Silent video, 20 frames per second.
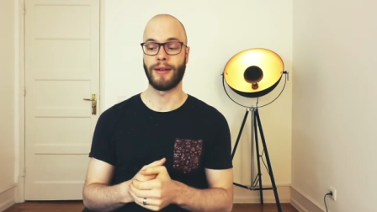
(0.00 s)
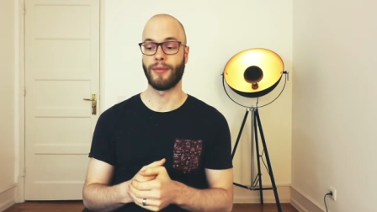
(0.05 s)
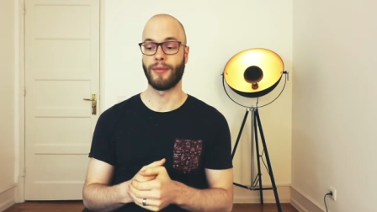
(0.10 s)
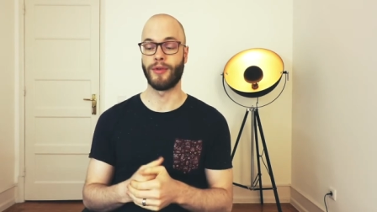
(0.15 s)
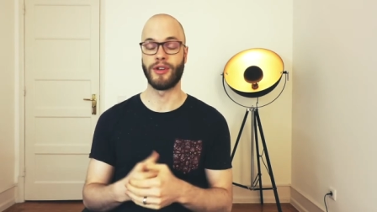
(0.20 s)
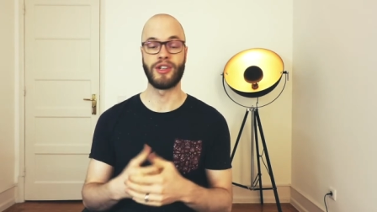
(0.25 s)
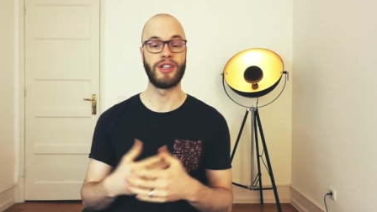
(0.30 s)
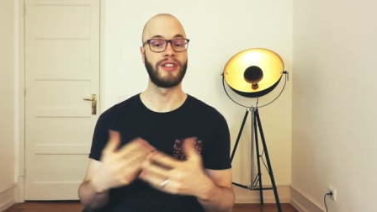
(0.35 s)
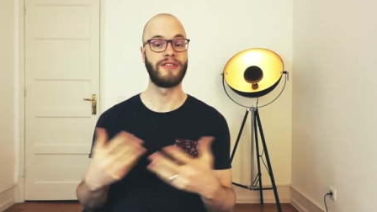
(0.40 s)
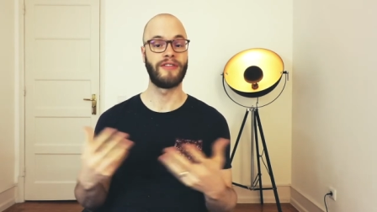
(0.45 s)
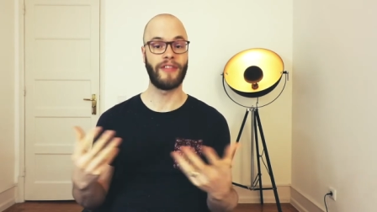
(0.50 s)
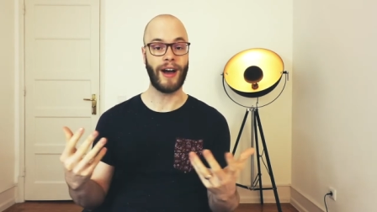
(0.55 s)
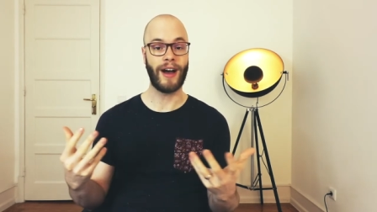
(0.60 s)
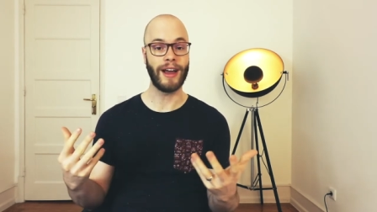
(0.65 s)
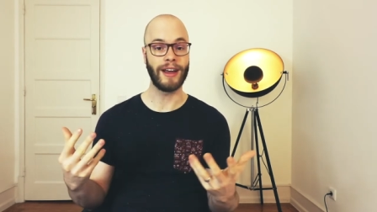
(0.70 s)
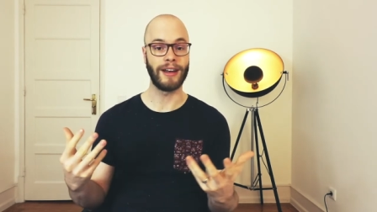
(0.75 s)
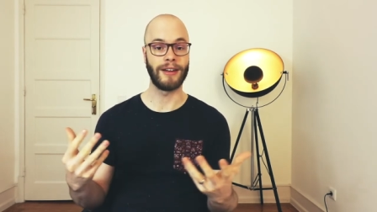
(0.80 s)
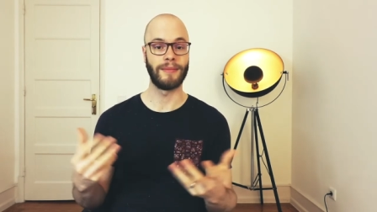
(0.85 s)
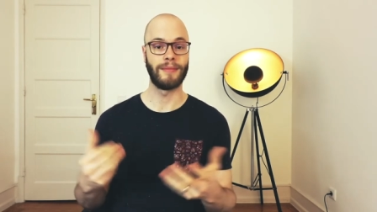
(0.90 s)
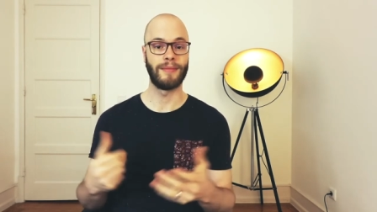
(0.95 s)
which is
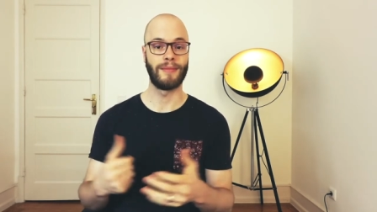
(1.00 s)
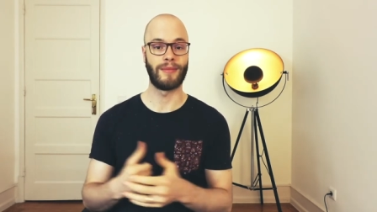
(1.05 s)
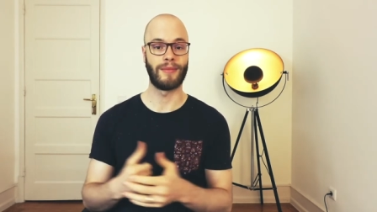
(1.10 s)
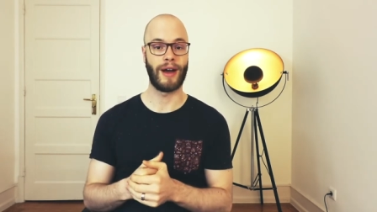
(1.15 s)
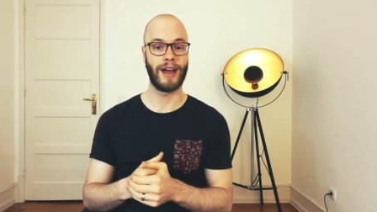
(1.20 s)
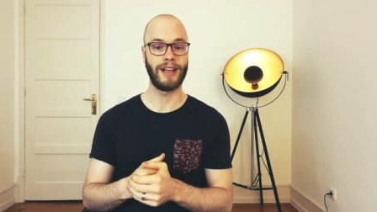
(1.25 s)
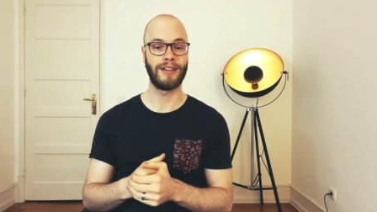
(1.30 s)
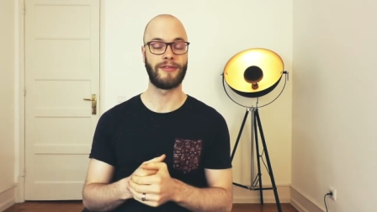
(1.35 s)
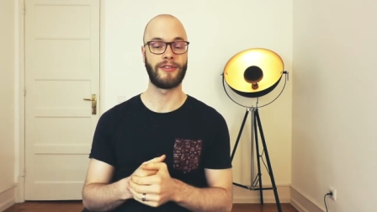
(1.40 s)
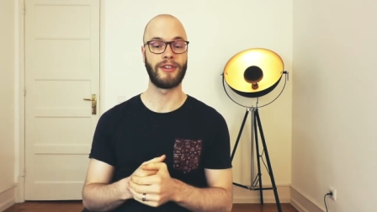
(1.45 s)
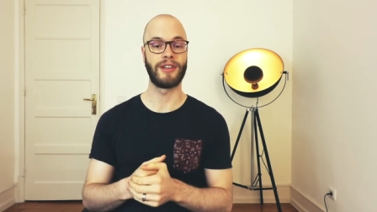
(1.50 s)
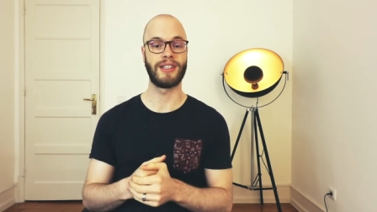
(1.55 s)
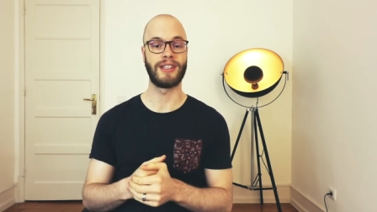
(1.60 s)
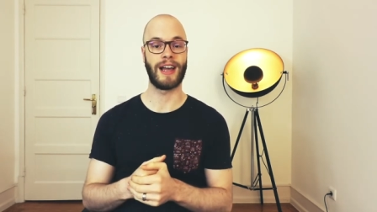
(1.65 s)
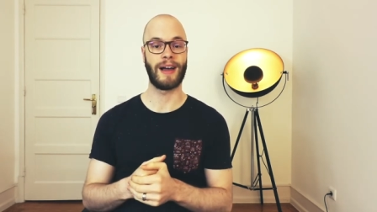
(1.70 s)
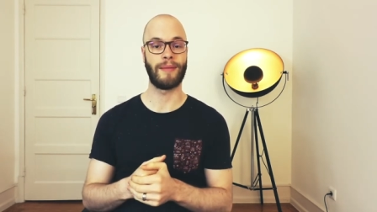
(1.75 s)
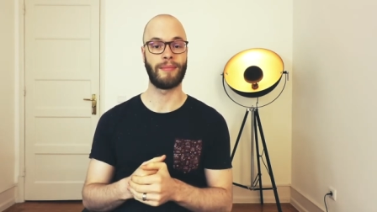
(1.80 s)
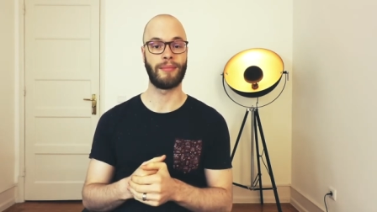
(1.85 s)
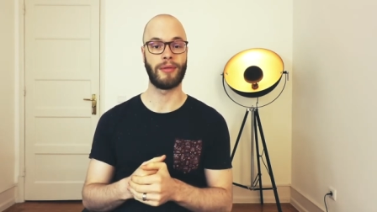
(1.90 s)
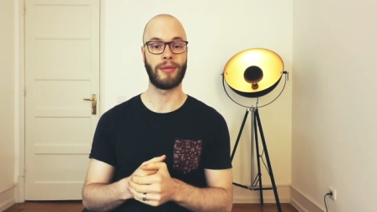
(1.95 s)
fine, right? For
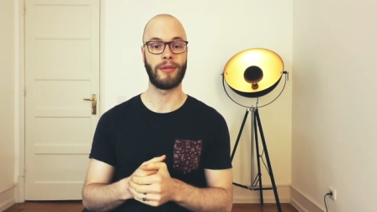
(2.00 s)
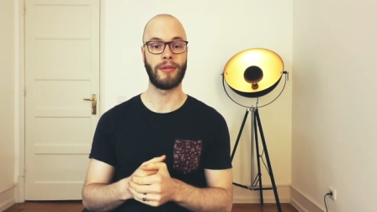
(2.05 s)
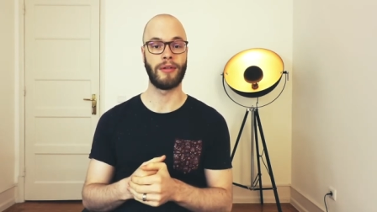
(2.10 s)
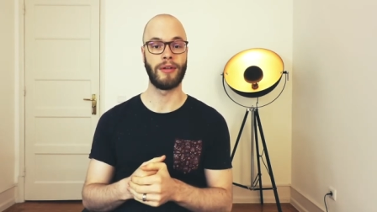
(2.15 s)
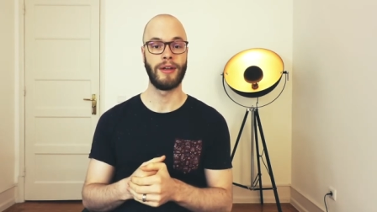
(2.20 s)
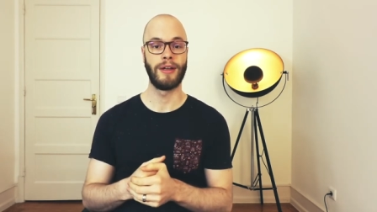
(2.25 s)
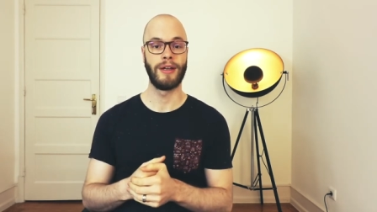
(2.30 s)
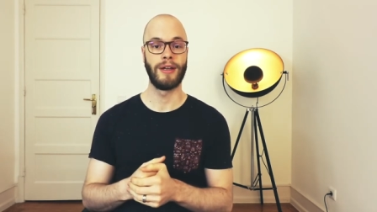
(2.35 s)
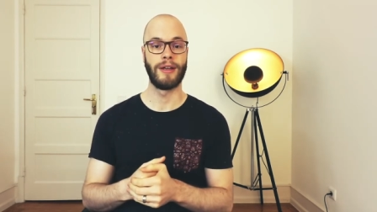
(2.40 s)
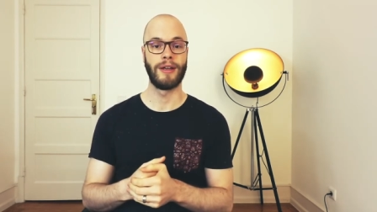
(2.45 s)
example,